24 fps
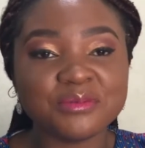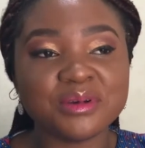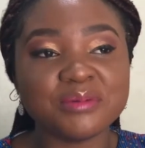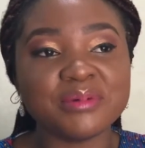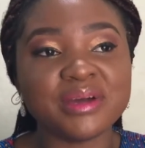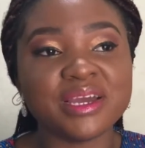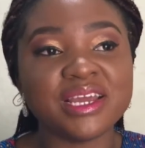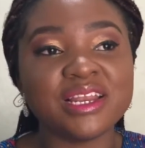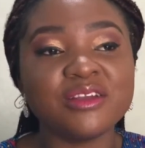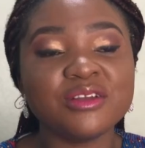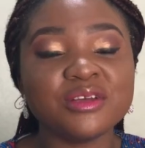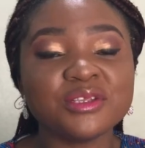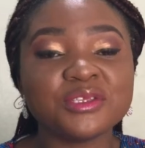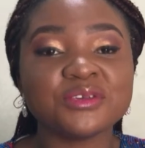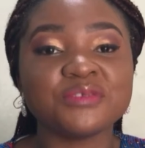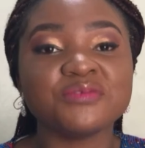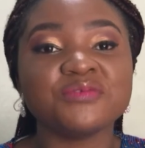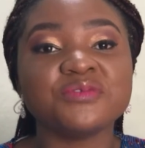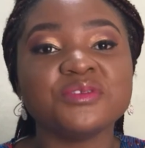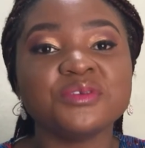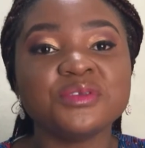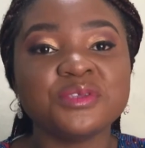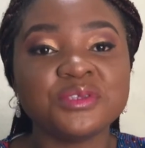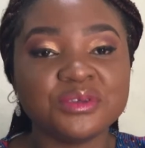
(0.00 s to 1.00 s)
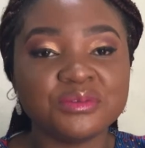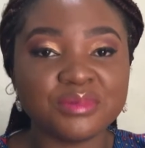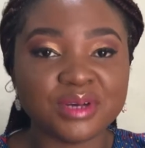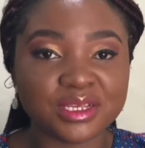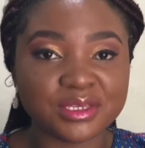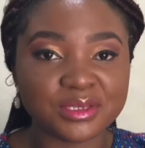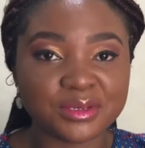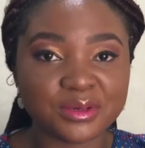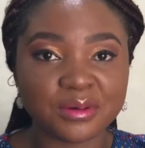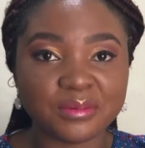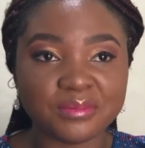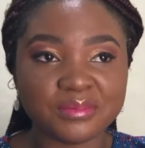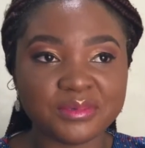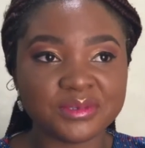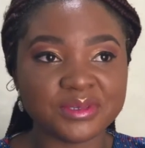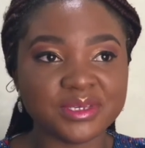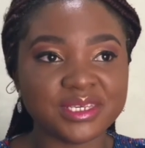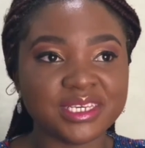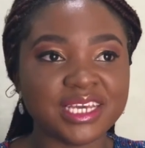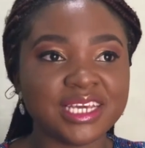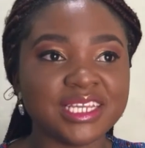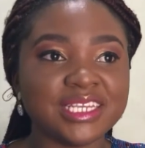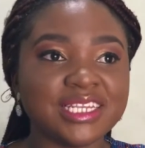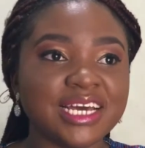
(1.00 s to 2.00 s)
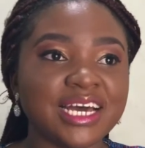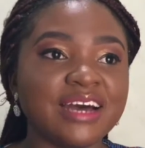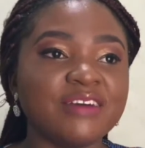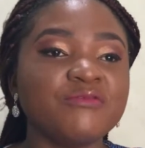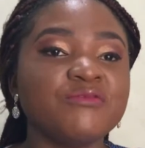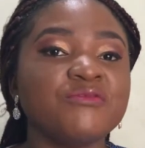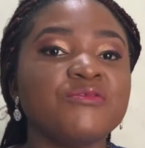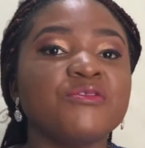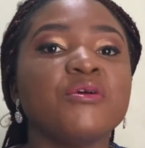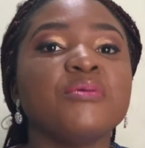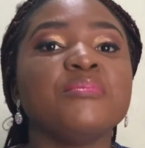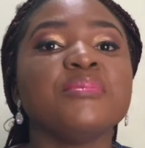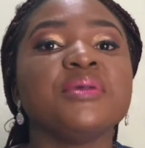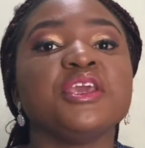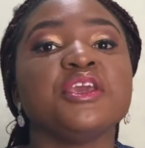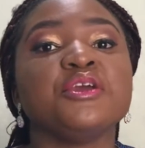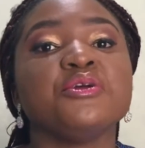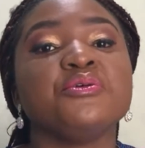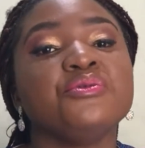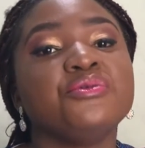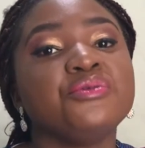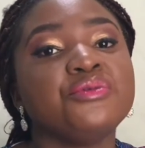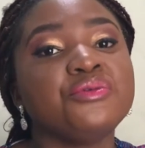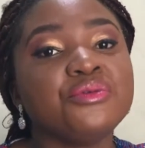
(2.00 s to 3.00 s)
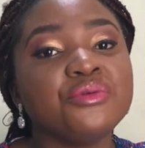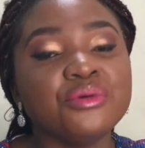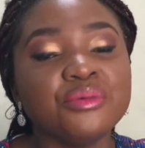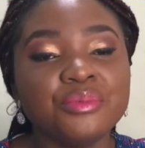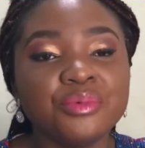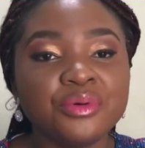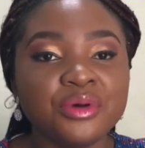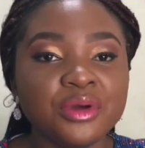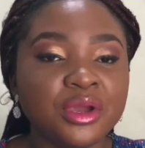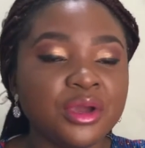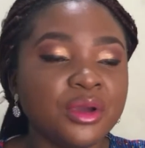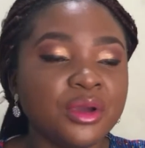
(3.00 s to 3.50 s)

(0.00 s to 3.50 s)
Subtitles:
whereby a lot of YouTubers come together, form a group